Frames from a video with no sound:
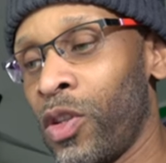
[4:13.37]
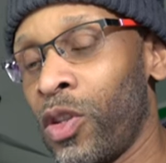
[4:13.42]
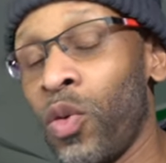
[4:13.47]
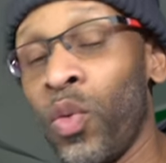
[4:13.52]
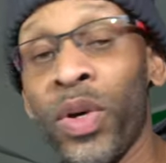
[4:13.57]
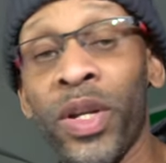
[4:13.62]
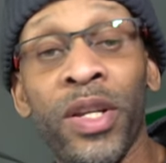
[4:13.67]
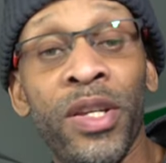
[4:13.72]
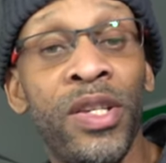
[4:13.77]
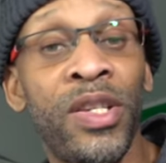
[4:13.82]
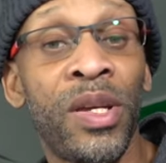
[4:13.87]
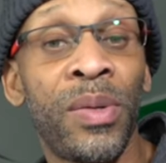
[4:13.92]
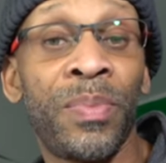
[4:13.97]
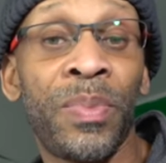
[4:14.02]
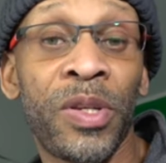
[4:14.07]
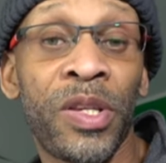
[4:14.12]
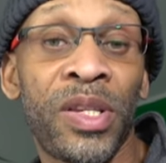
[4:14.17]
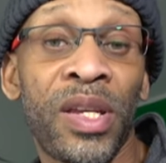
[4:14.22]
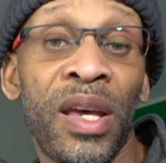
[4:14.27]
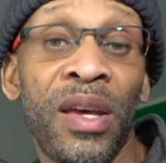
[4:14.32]
So with the
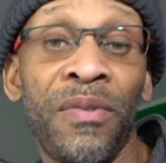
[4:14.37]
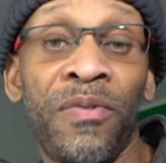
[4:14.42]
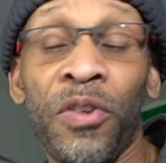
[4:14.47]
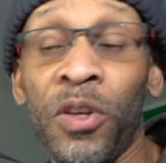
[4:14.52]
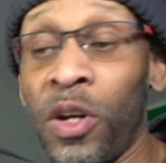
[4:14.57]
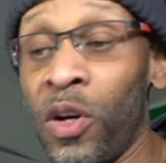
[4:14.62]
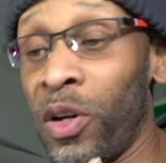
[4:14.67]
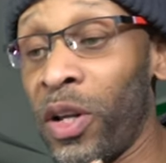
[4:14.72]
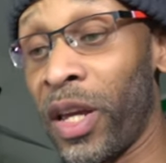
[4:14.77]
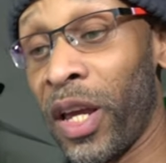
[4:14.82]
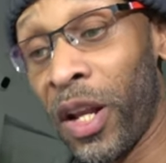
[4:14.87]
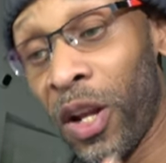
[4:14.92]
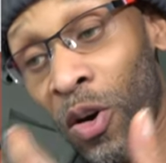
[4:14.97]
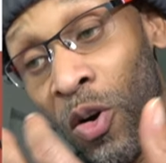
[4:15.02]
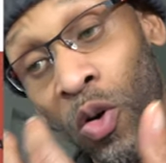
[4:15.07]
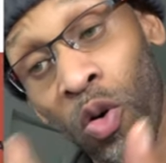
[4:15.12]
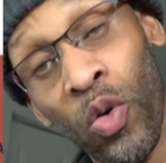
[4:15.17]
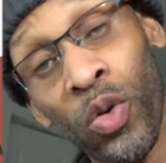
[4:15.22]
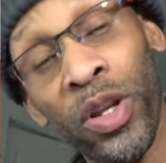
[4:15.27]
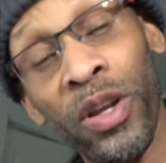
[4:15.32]
SimpliSafe, you're gonna get a
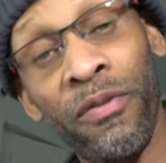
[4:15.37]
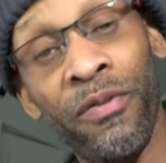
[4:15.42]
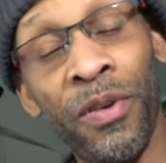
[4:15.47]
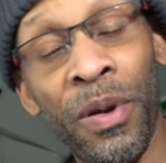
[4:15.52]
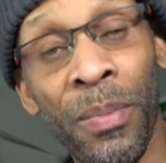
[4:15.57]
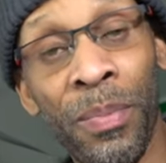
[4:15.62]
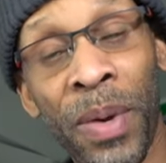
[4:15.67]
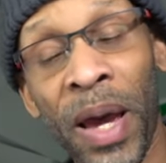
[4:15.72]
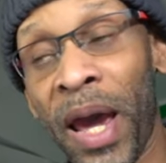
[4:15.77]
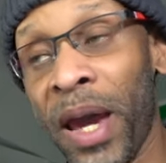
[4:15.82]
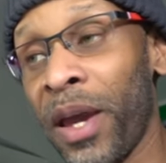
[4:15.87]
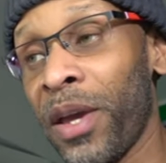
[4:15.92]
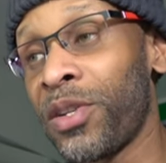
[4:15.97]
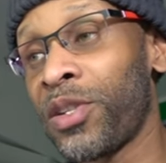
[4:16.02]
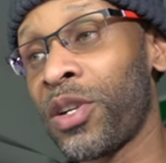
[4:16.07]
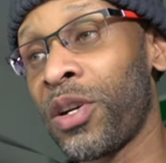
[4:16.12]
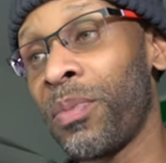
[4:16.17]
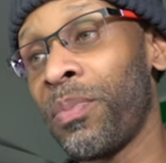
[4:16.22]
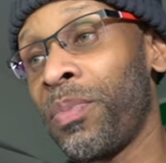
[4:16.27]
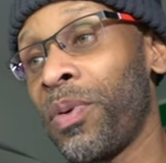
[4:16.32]
whole different
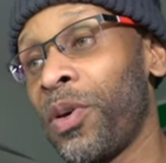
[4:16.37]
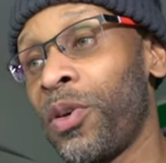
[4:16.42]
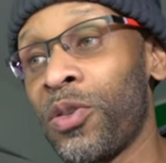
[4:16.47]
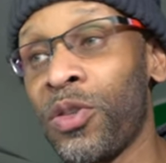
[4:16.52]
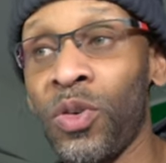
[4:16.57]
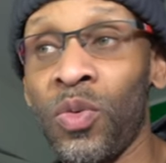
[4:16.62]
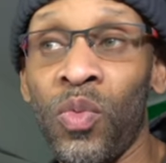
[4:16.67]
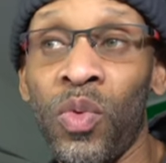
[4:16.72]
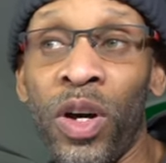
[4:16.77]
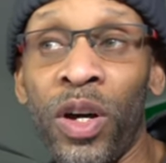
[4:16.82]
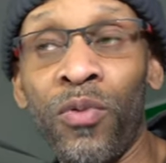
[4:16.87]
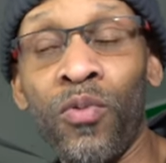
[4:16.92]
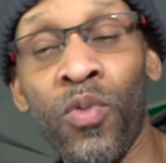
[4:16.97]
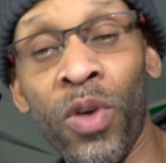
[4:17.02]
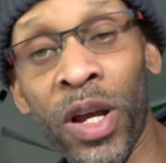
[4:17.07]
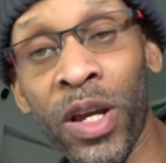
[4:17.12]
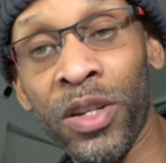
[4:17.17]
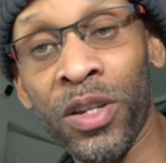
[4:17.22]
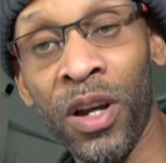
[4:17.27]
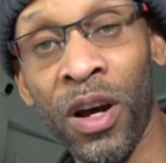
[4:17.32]
package compared to what
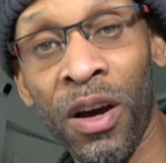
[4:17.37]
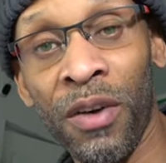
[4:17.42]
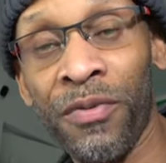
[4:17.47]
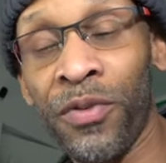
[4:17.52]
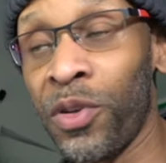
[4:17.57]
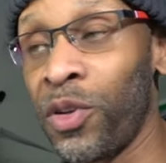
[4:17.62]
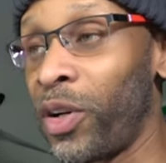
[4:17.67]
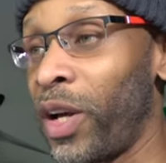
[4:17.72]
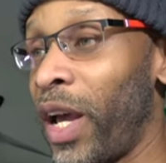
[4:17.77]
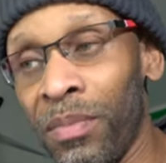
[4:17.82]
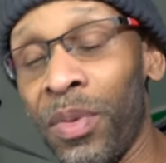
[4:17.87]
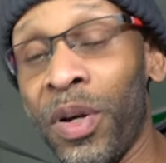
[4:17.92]
Rings offer you.